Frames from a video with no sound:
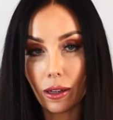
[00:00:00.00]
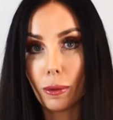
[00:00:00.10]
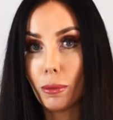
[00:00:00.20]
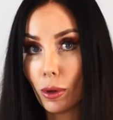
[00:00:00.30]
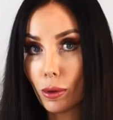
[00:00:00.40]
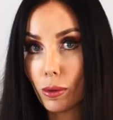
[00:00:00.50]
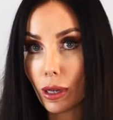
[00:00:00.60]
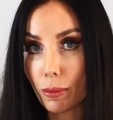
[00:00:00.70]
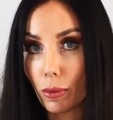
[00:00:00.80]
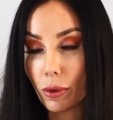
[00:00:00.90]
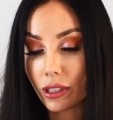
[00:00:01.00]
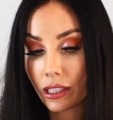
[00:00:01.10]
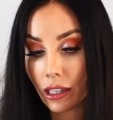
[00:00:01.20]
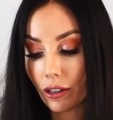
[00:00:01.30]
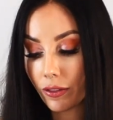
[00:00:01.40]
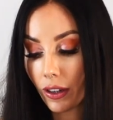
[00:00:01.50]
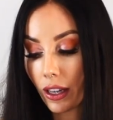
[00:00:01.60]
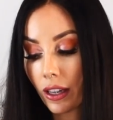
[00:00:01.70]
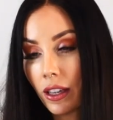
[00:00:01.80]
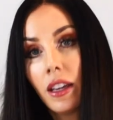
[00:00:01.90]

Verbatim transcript: I'll pull one more to clarify it,